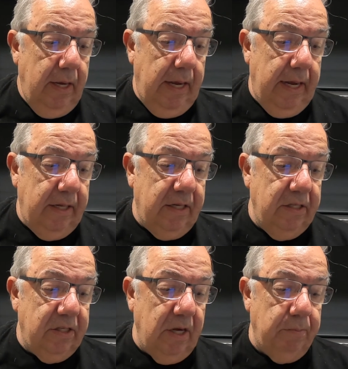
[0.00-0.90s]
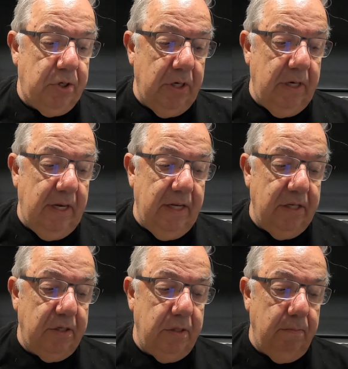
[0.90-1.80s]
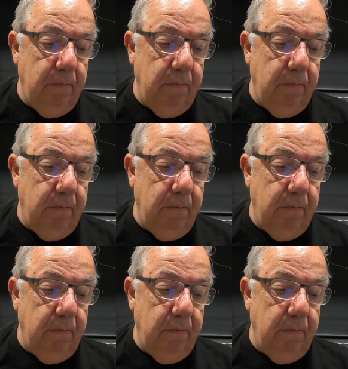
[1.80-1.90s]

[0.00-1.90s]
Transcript: And consumption is